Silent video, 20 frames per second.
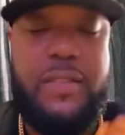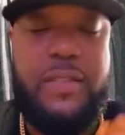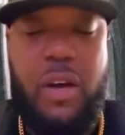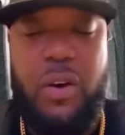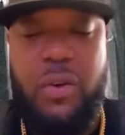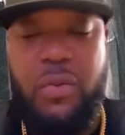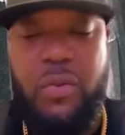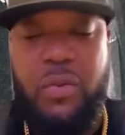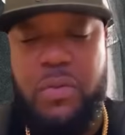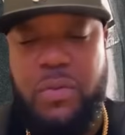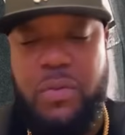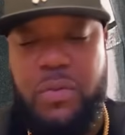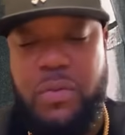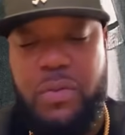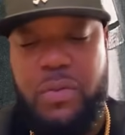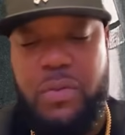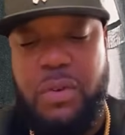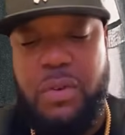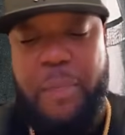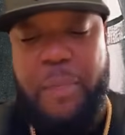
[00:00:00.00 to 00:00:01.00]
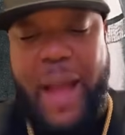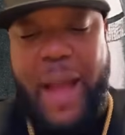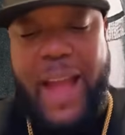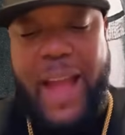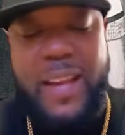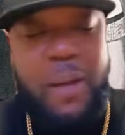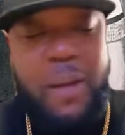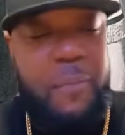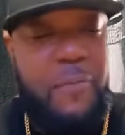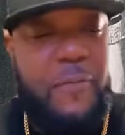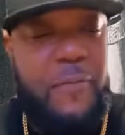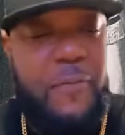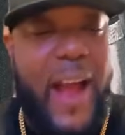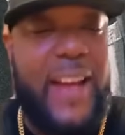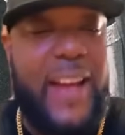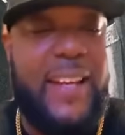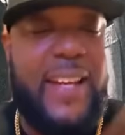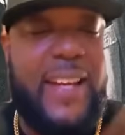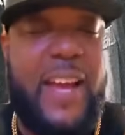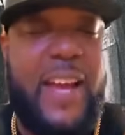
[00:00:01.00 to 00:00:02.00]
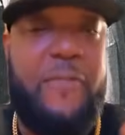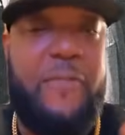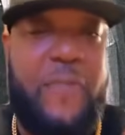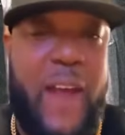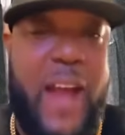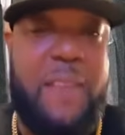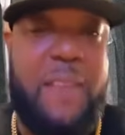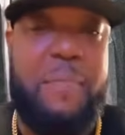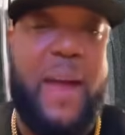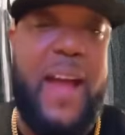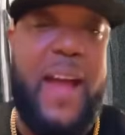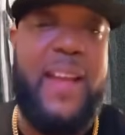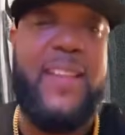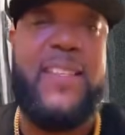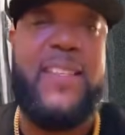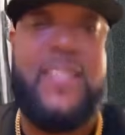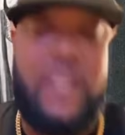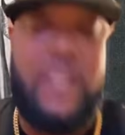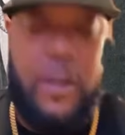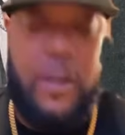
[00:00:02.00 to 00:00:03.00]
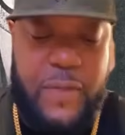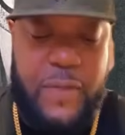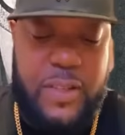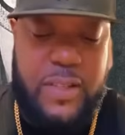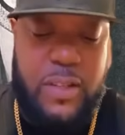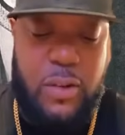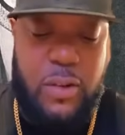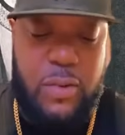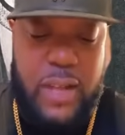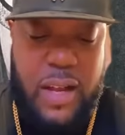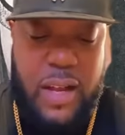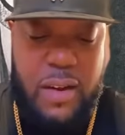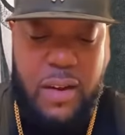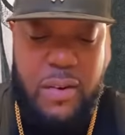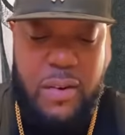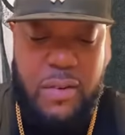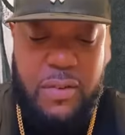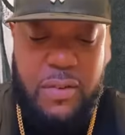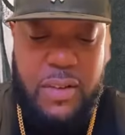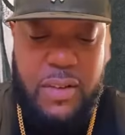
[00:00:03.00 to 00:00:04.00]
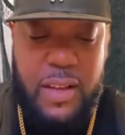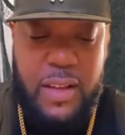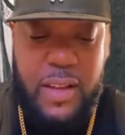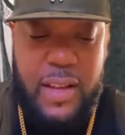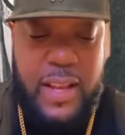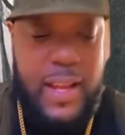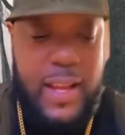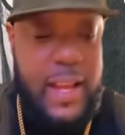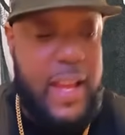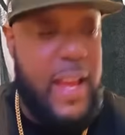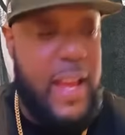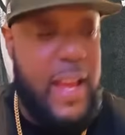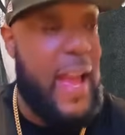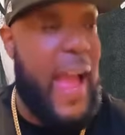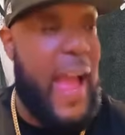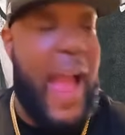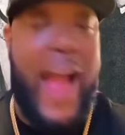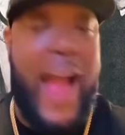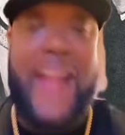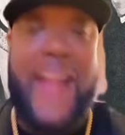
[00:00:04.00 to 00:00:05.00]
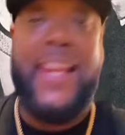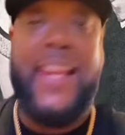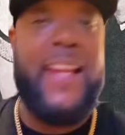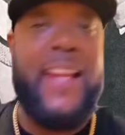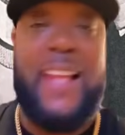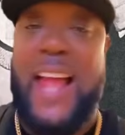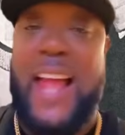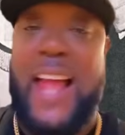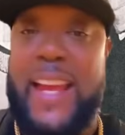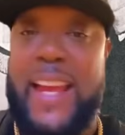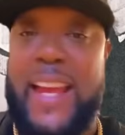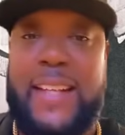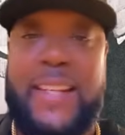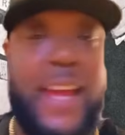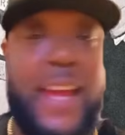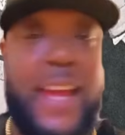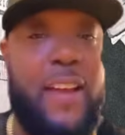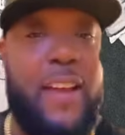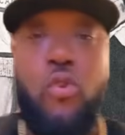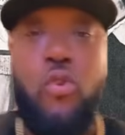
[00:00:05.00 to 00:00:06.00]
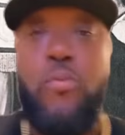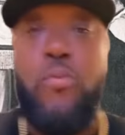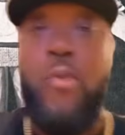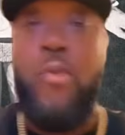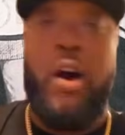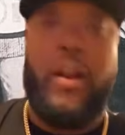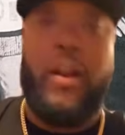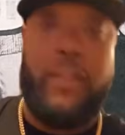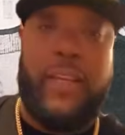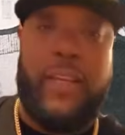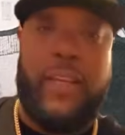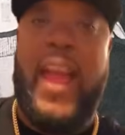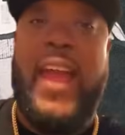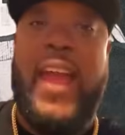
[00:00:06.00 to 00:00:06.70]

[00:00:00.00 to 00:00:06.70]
so by him fighting that fight by himself for so long, I didn't like that Umar